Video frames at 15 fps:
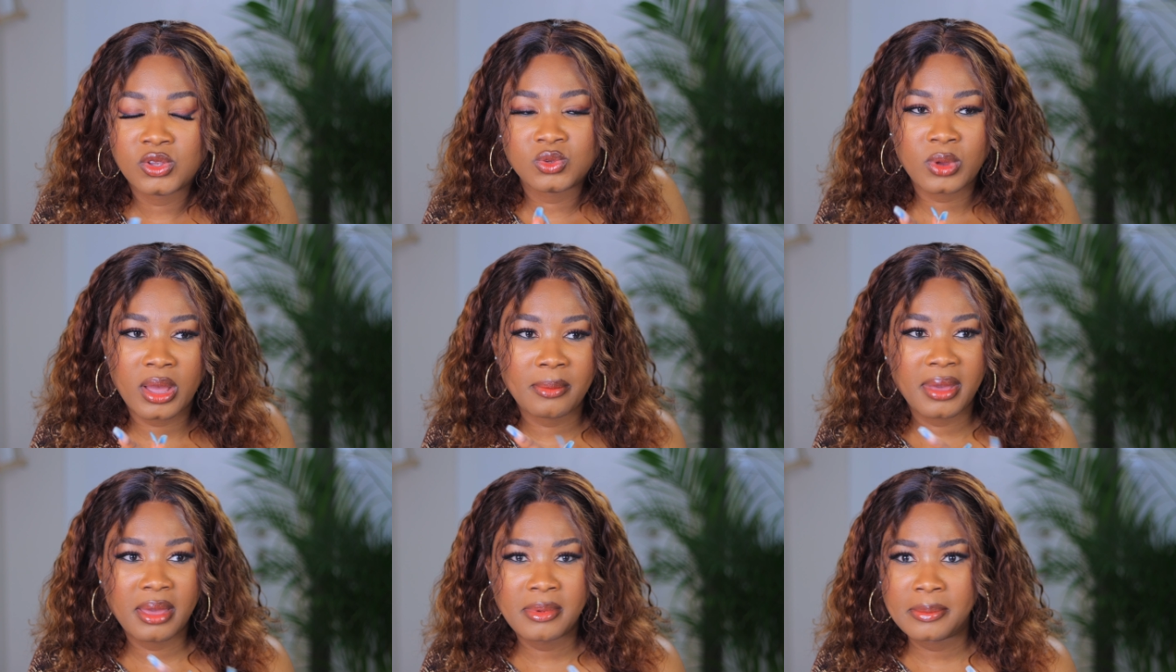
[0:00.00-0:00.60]
so
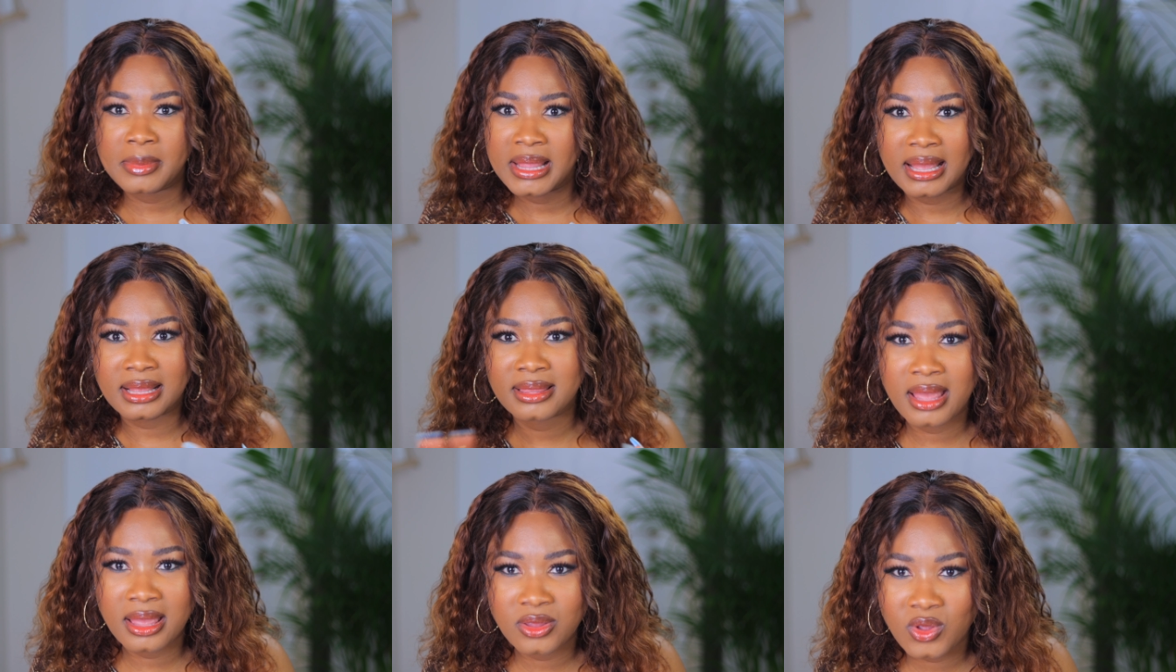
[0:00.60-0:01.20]
i buy maybe
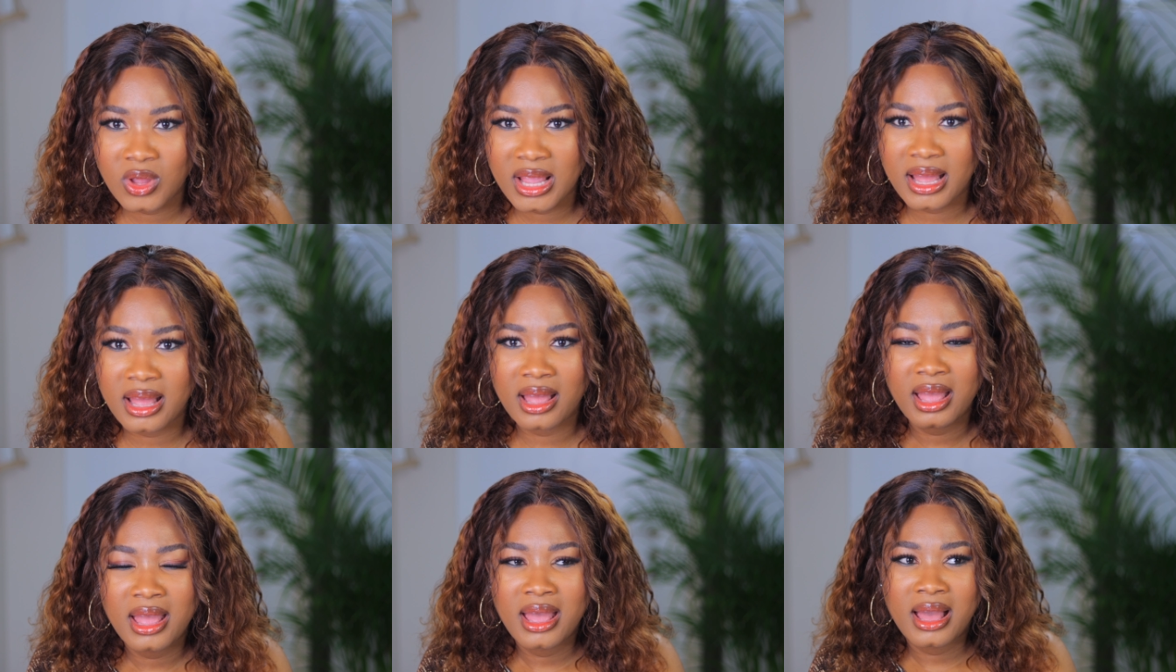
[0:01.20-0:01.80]
like ten
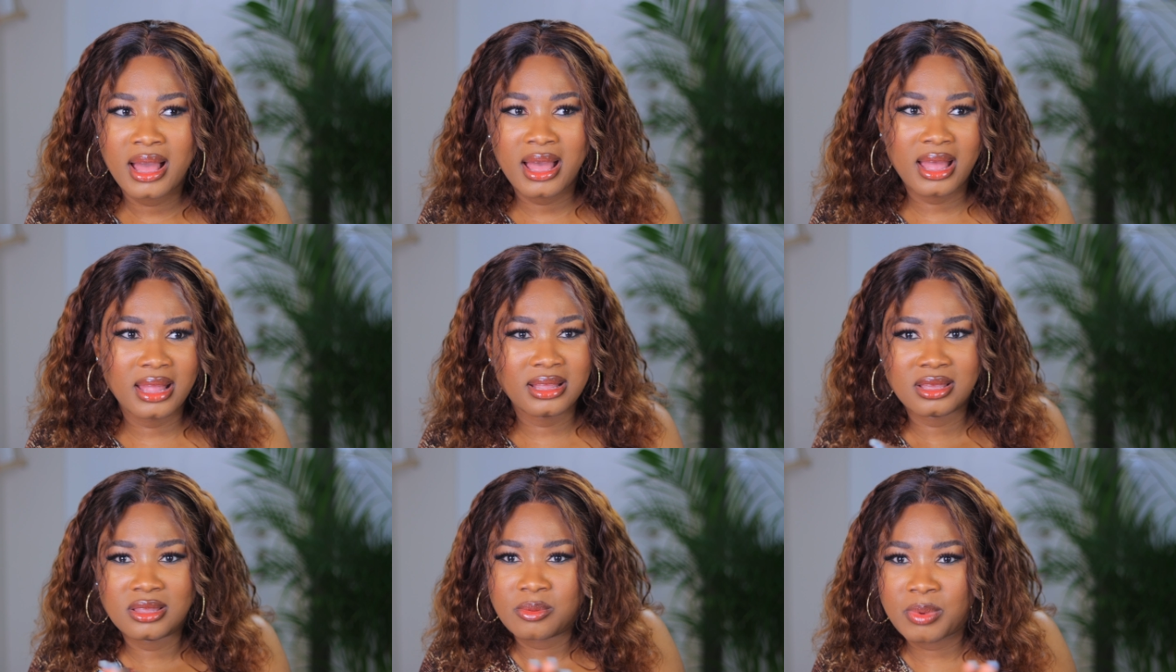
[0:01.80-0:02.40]
dollar
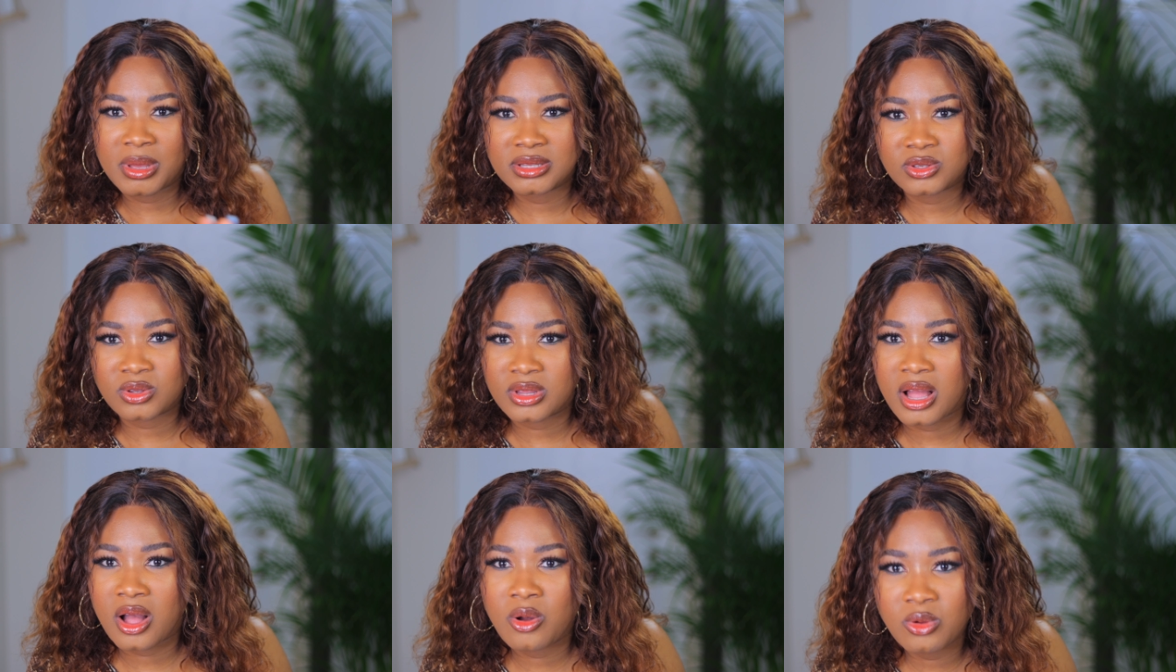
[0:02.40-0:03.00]
and it depends
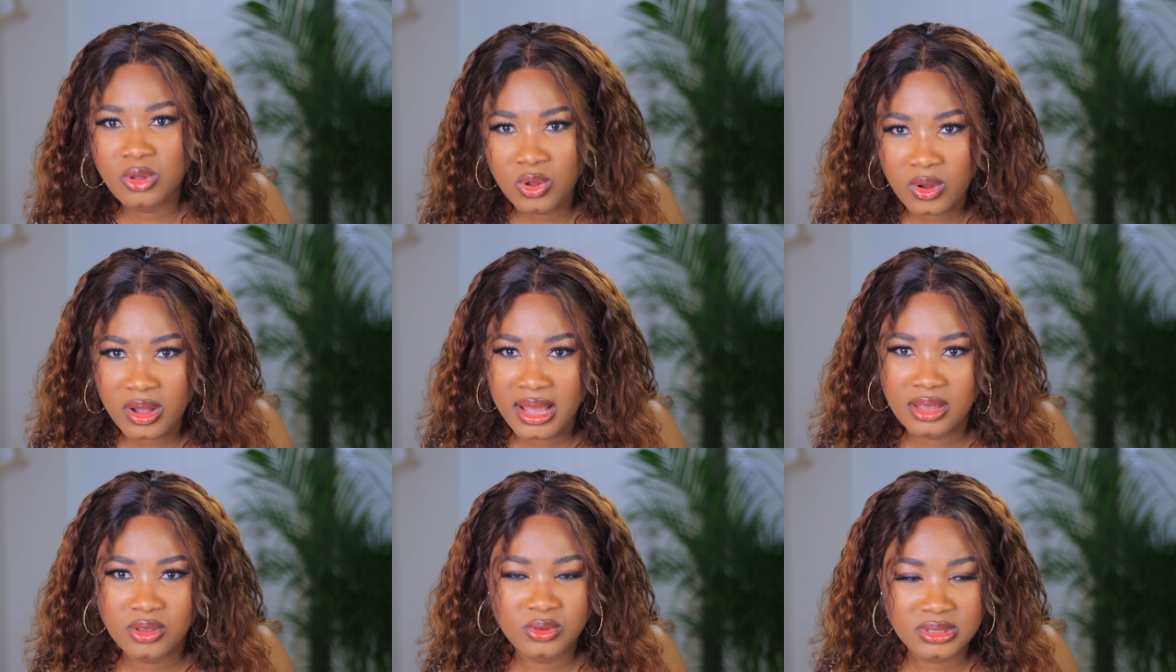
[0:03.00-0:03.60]
on how
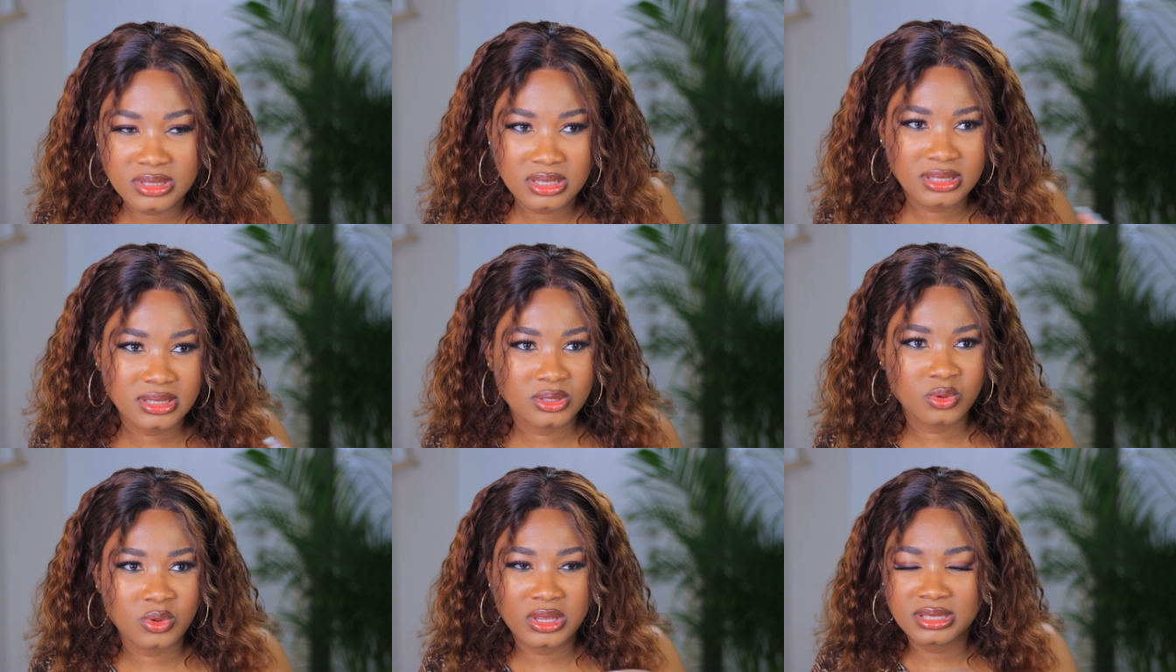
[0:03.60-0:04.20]
long I use it.
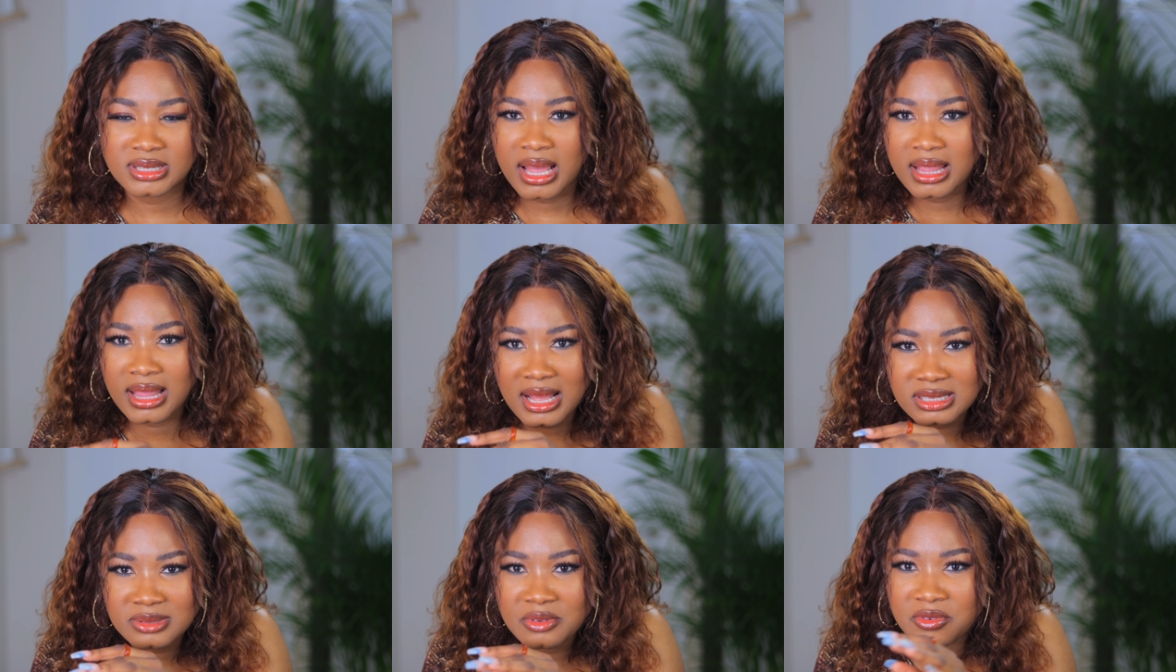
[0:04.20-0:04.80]
So it can
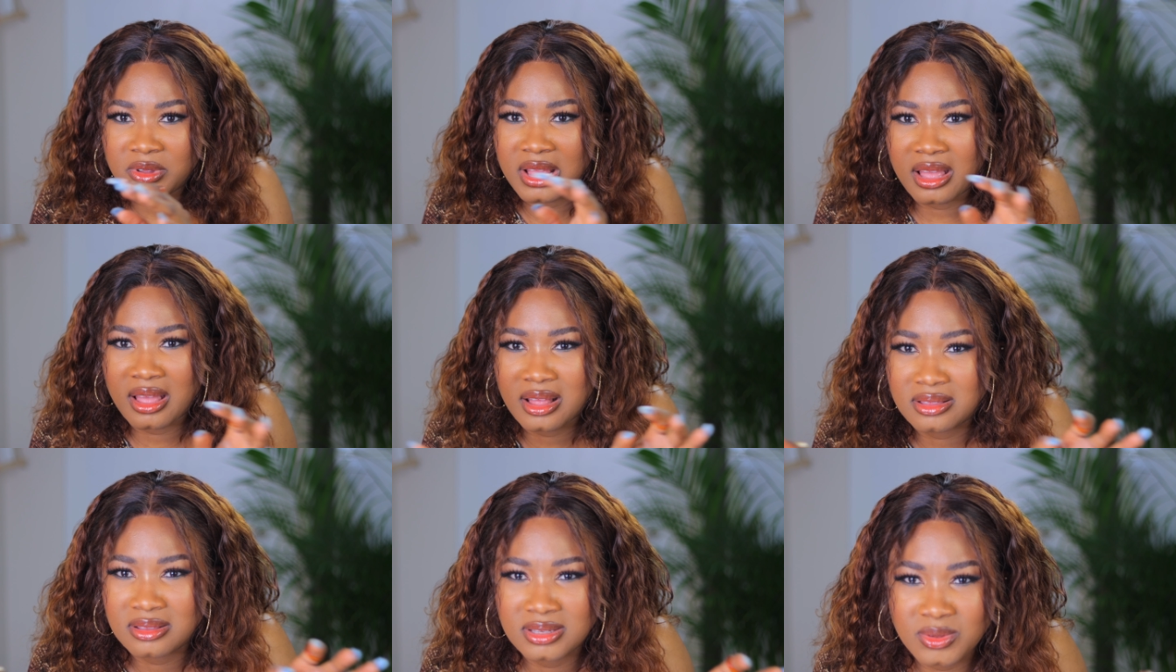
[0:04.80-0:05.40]
last me for like
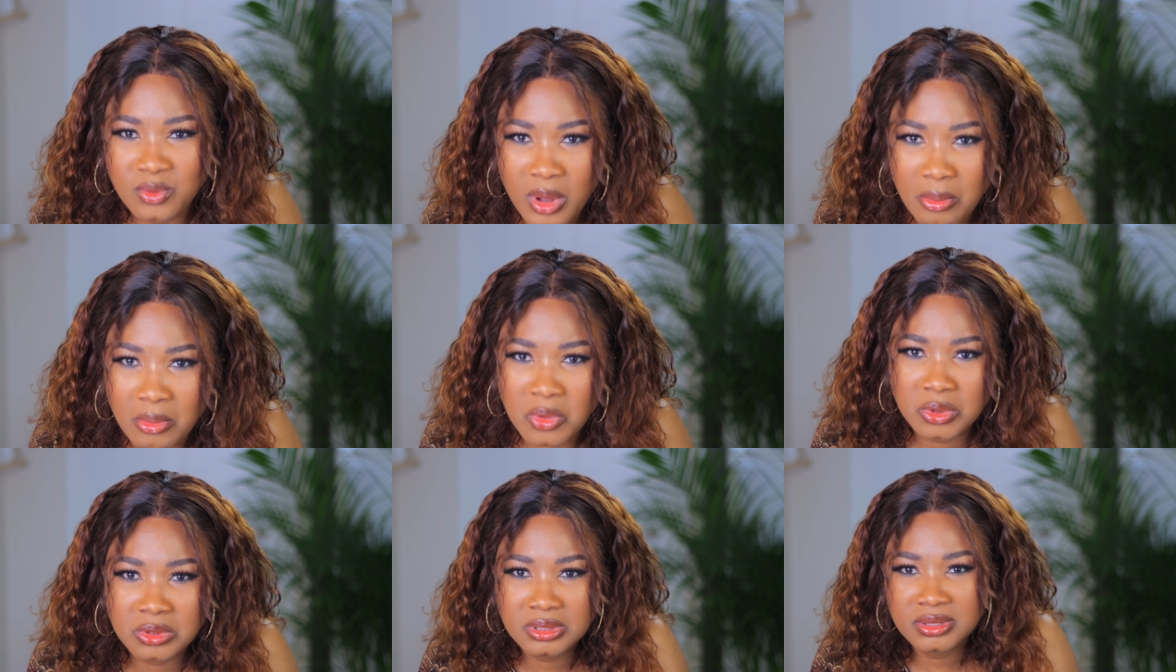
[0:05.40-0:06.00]
at least one
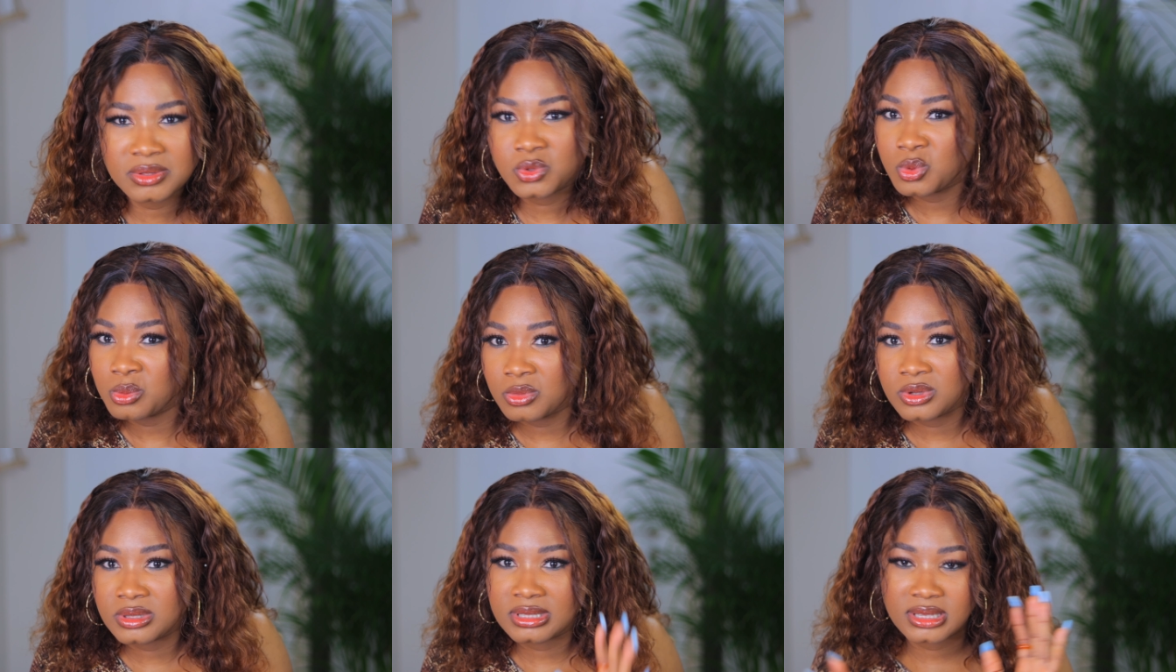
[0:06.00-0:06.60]
month,
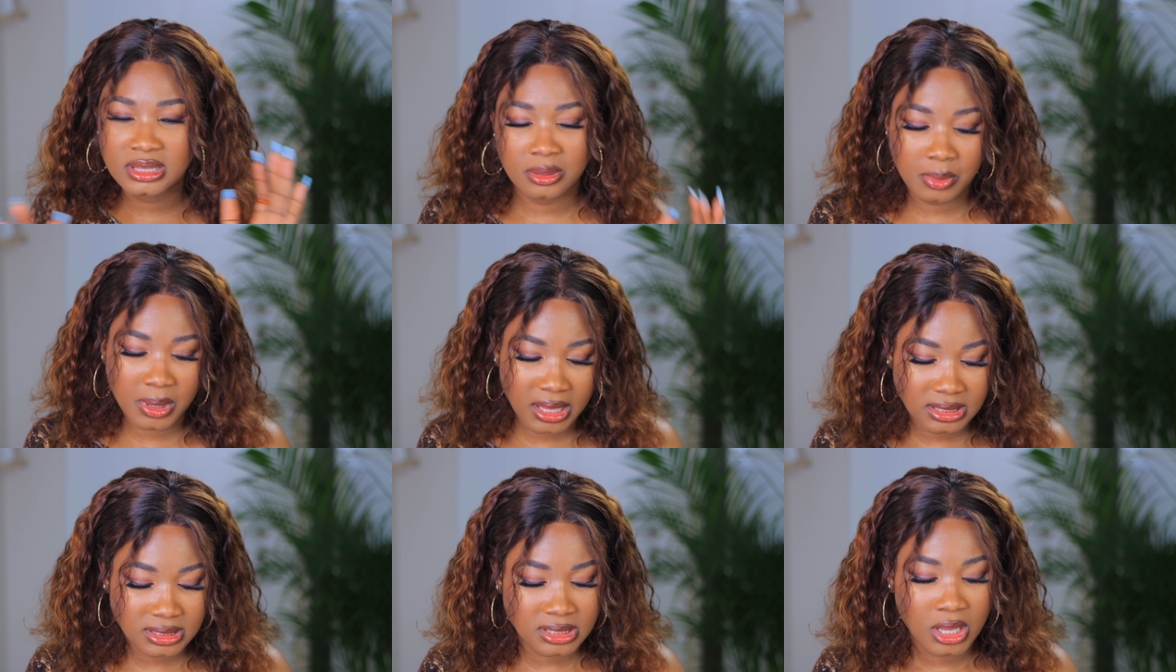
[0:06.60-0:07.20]
two months. It
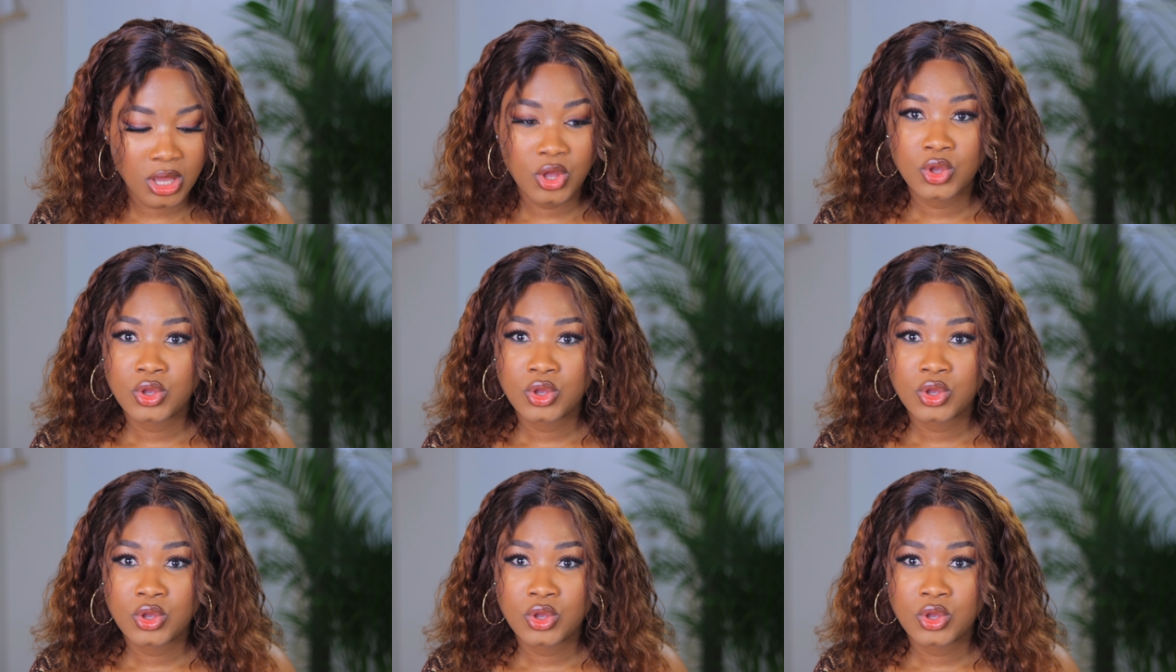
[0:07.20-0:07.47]
depends.